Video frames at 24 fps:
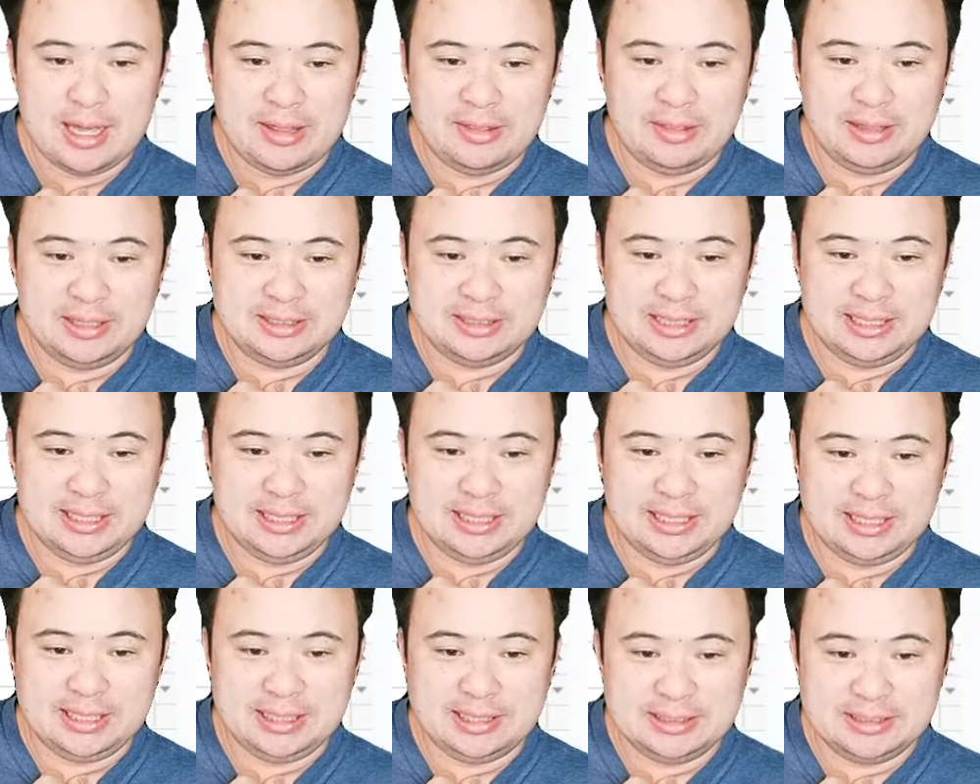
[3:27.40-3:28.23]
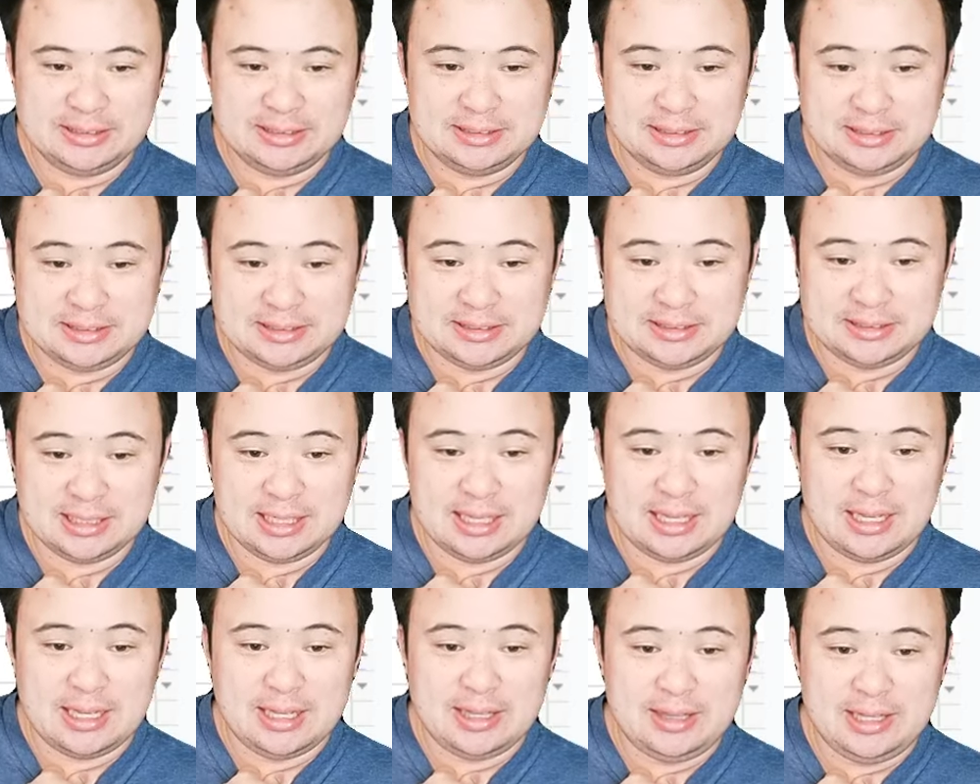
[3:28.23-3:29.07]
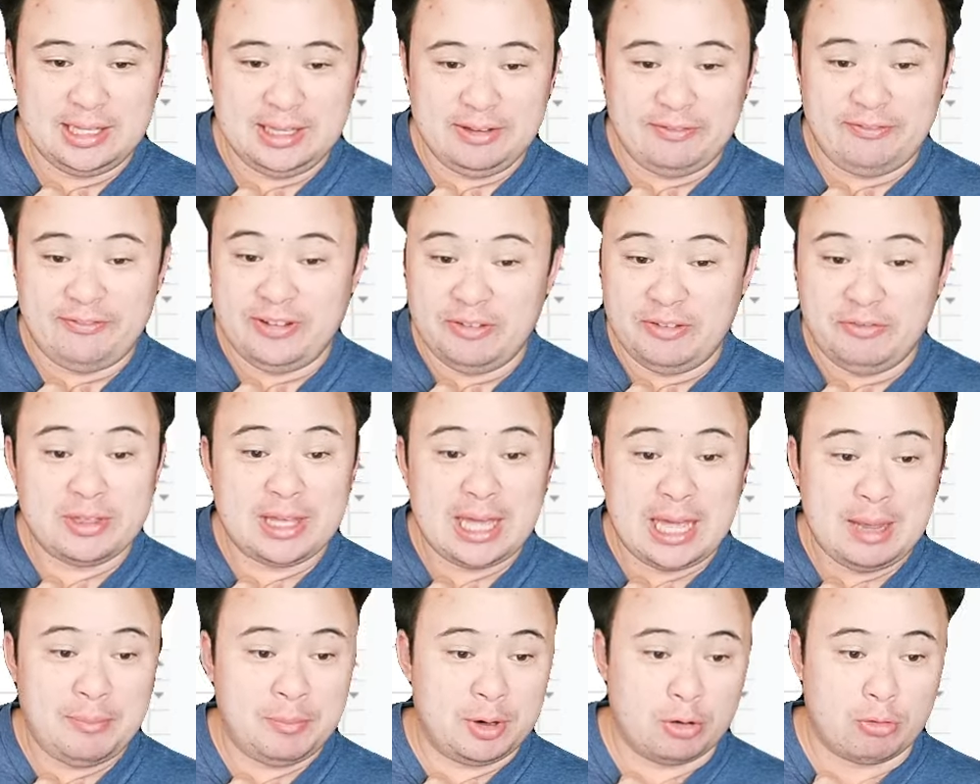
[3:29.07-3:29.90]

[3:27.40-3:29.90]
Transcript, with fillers: This is the fifth game